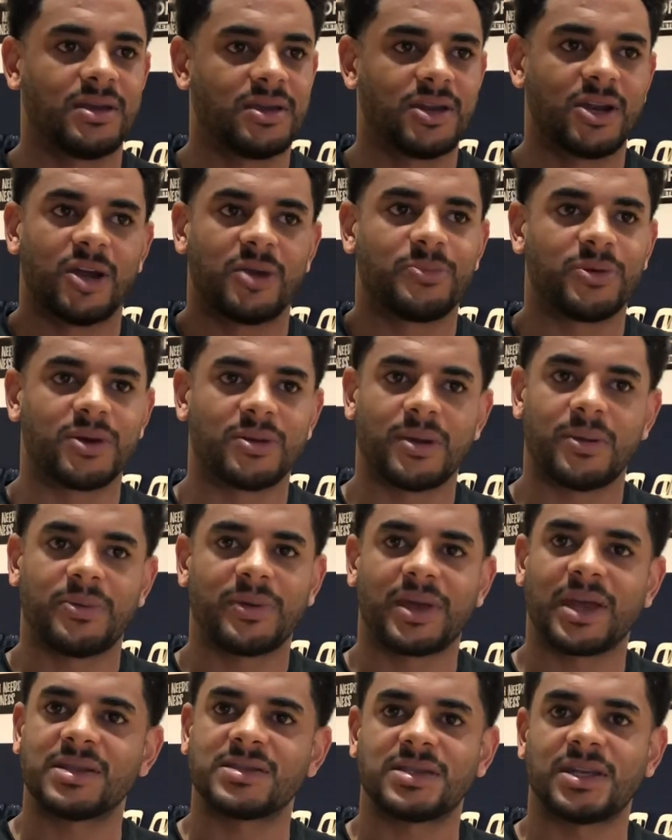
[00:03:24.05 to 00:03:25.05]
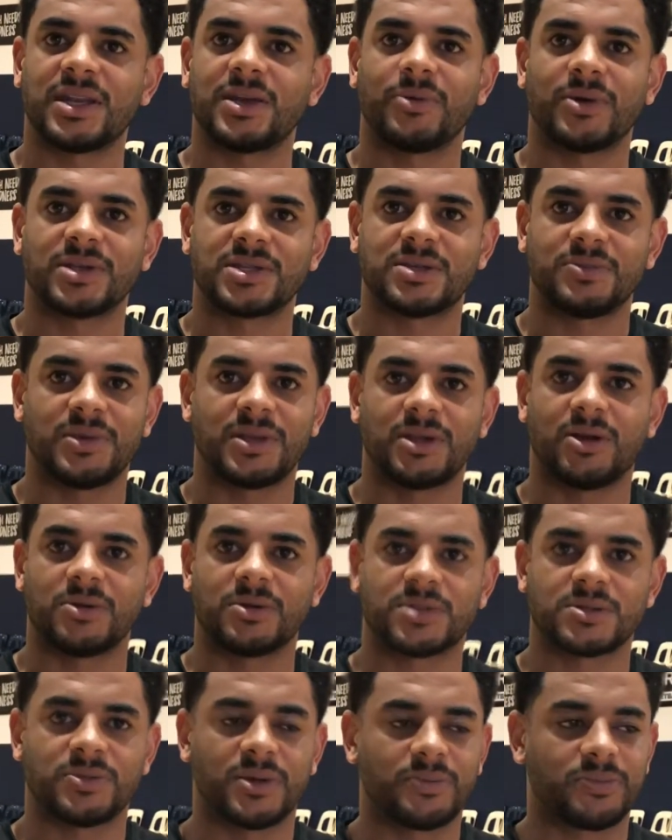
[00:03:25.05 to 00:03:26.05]
I'd put him up against anyone to be the
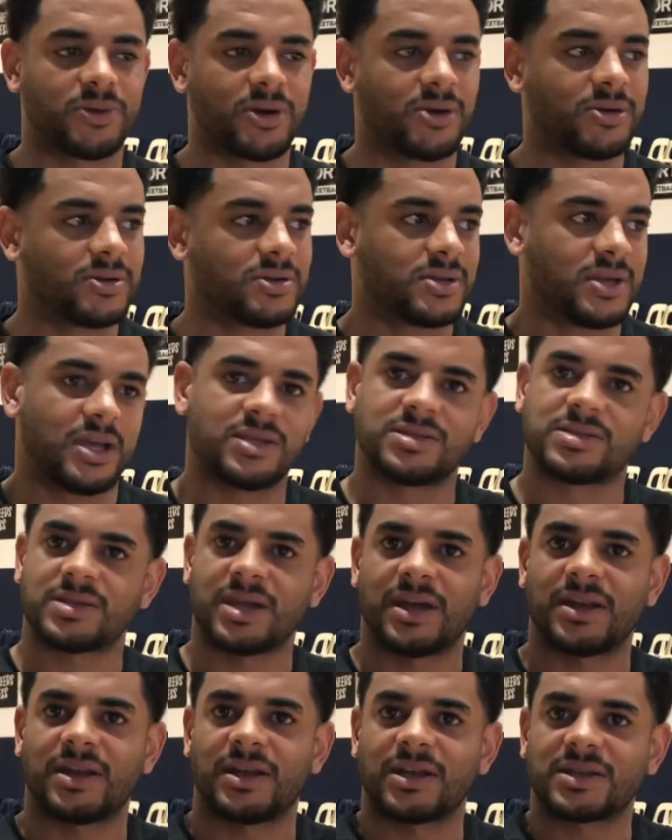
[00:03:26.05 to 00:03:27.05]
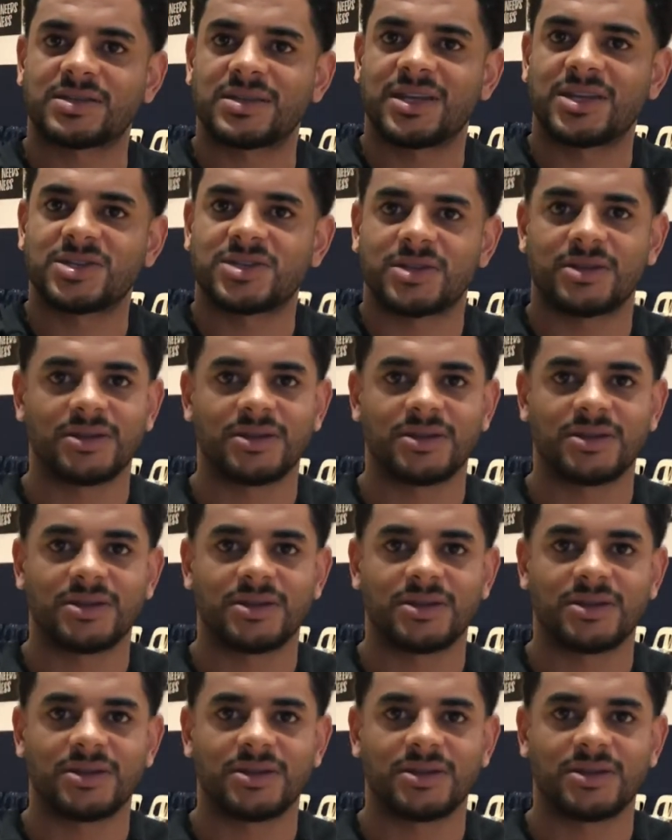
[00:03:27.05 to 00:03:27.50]
ultimate pro, has signed an extension.